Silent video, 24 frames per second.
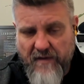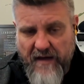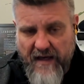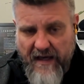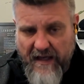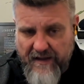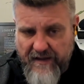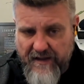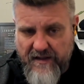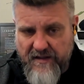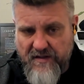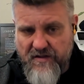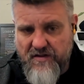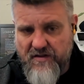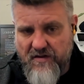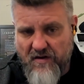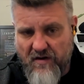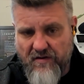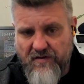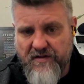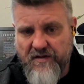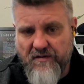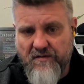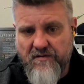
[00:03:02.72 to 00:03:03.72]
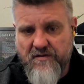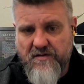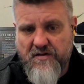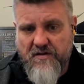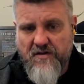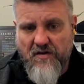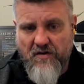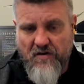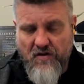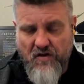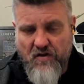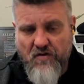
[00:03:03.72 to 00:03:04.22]
and then start to
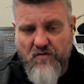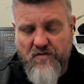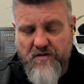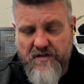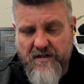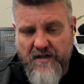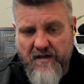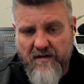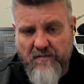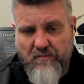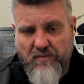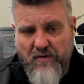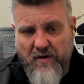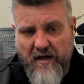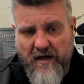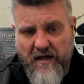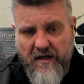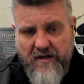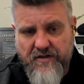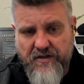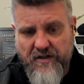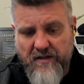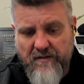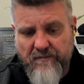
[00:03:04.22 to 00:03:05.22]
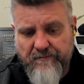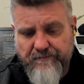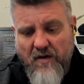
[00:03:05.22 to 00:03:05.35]
use it in production.